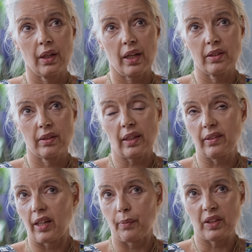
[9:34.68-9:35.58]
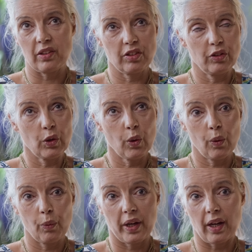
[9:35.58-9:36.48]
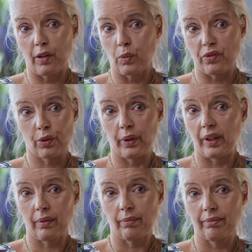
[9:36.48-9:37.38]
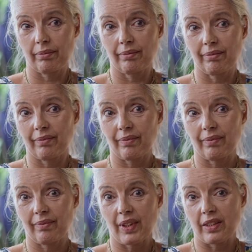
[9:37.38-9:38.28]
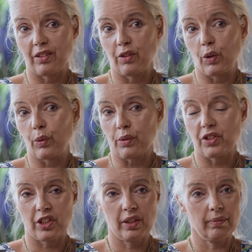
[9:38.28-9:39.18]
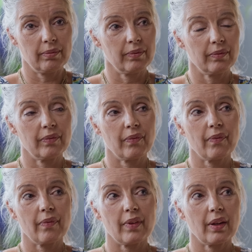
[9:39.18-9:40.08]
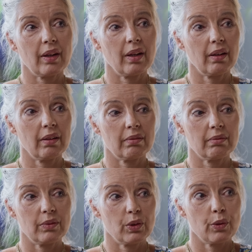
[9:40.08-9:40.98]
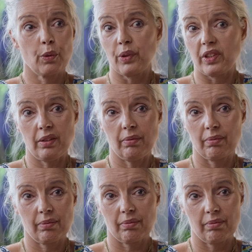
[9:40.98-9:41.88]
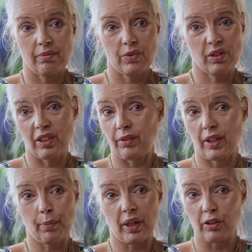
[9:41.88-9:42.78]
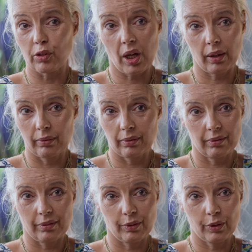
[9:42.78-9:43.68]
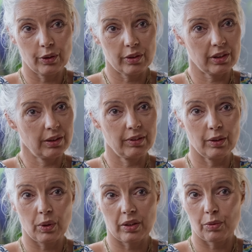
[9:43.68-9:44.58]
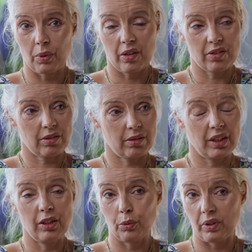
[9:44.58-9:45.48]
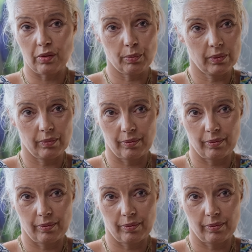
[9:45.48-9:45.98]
At that time, I didn't know where I was going. I didn't know Guruji. No, nobody, not even a mantra, not even what was Hinduism.